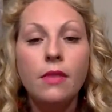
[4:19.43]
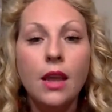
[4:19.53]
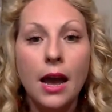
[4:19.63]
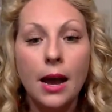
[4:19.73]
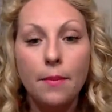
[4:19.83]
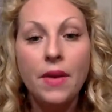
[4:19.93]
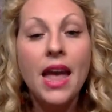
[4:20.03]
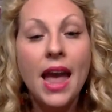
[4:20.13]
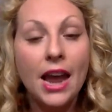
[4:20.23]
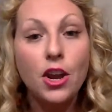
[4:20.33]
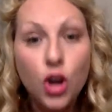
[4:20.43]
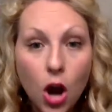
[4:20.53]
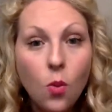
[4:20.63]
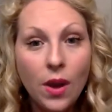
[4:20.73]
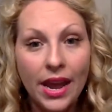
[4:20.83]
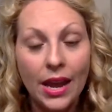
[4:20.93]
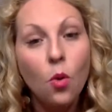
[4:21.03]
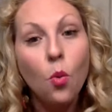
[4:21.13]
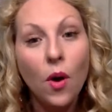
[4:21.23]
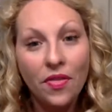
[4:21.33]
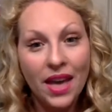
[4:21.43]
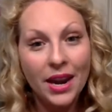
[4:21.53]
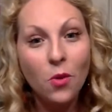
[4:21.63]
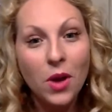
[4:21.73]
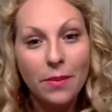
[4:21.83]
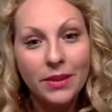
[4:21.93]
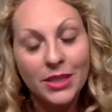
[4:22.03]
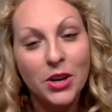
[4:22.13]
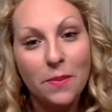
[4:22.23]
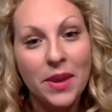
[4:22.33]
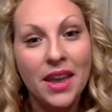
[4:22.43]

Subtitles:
And knowing what that outcome is going to be.